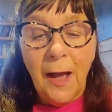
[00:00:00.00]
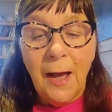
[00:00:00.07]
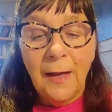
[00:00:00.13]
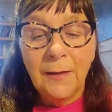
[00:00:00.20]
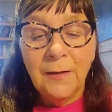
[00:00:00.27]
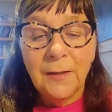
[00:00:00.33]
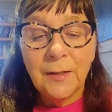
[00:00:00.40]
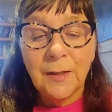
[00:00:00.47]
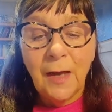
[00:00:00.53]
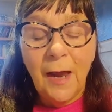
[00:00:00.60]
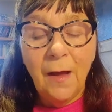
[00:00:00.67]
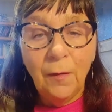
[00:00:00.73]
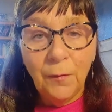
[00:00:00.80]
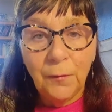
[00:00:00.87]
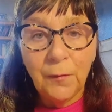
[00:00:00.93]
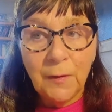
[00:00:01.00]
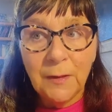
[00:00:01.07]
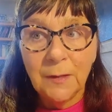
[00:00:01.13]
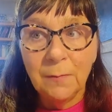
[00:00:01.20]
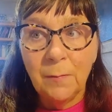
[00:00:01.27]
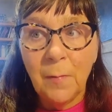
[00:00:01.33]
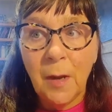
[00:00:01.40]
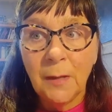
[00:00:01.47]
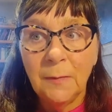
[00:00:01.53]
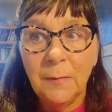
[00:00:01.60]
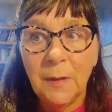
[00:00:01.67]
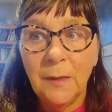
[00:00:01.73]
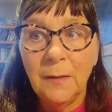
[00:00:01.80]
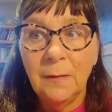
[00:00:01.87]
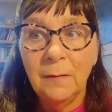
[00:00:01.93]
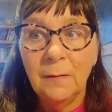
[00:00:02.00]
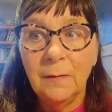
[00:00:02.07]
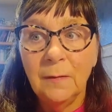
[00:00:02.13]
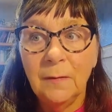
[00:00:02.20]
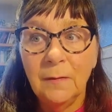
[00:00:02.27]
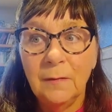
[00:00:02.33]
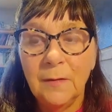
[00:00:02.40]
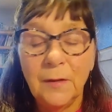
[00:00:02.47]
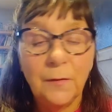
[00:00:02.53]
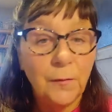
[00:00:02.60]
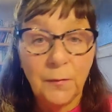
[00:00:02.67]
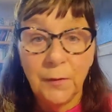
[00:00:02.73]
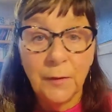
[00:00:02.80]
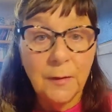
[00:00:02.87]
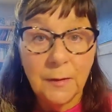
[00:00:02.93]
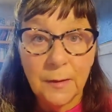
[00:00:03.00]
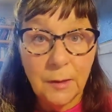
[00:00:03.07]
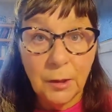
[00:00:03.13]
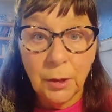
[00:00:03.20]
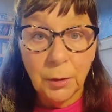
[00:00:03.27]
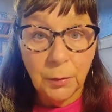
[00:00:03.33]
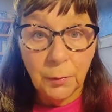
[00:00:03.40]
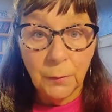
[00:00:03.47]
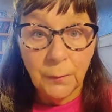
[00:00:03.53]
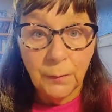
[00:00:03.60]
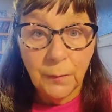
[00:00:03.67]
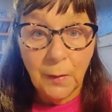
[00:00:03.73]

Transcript: And health freedom might mean different things to you.